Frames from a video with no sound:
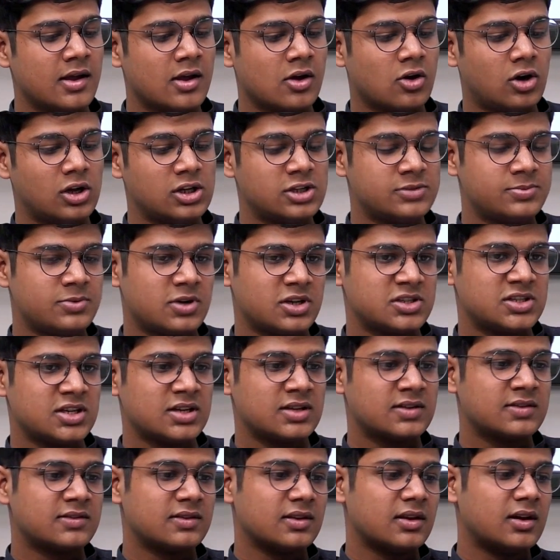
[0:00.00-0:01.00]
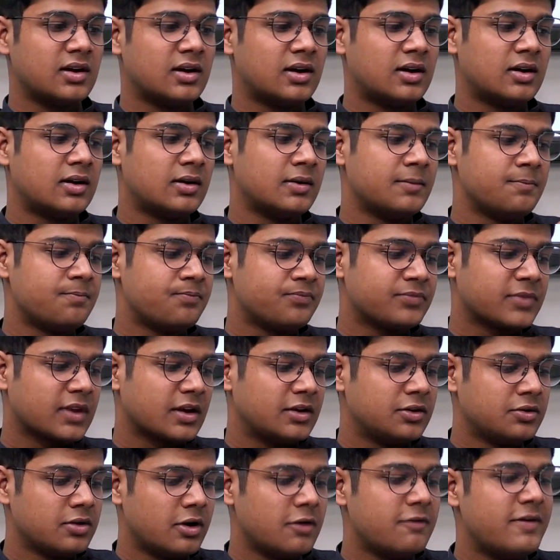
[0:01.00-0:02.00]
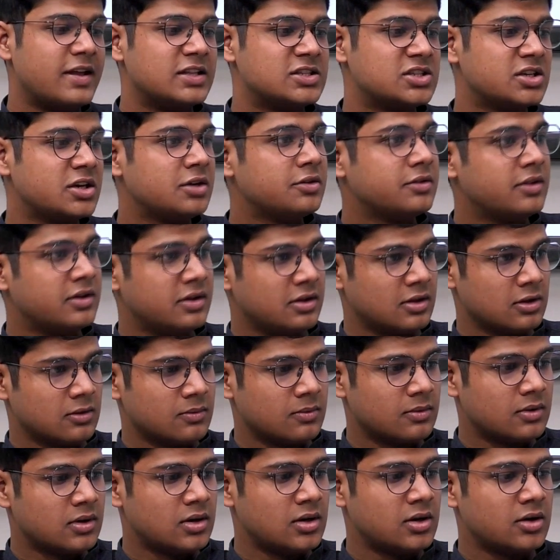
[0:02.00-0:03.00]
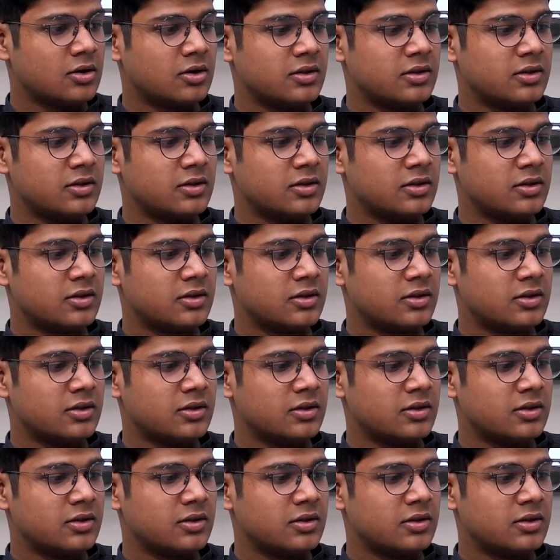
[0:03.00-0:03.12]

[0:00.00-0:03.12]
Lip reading: college projects do not venture into the real world,